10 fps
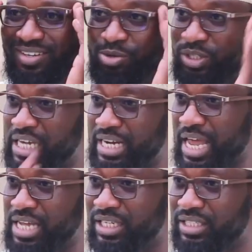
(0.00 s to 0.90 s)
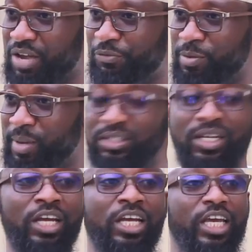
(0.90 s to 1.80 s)
You say the angels are females,
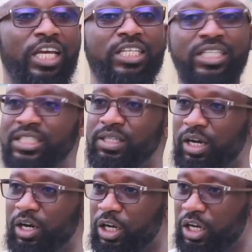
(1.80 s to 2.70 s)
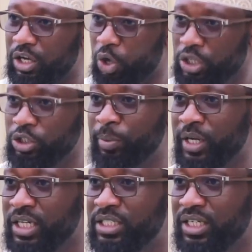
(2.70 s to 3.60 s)
it is going to be
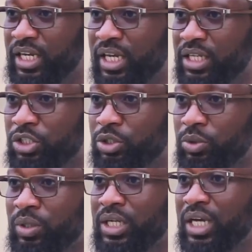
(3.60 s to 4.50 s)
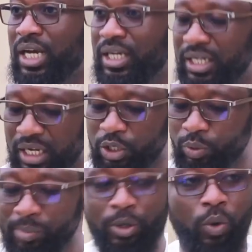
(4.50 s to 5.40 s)
written against you and then you
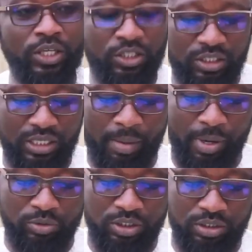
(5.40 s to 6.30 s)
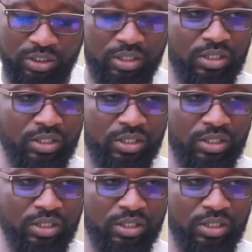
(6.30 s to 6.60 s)
will be questioned about it.